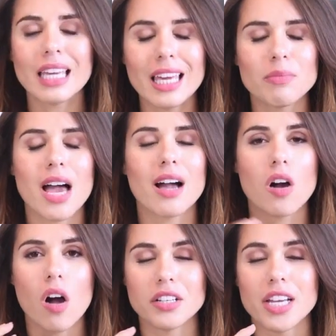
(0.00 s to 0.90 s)
keep
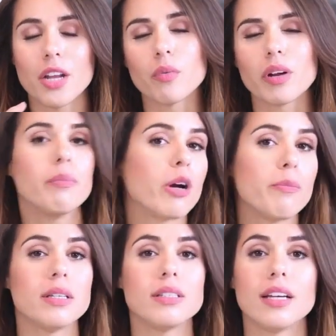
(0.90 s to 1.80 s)
that content,
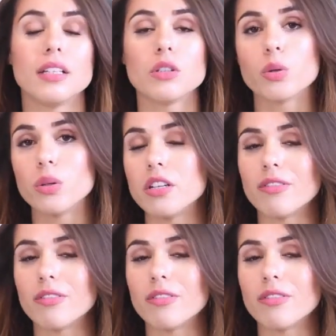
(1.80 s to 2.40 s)
repurpose it through the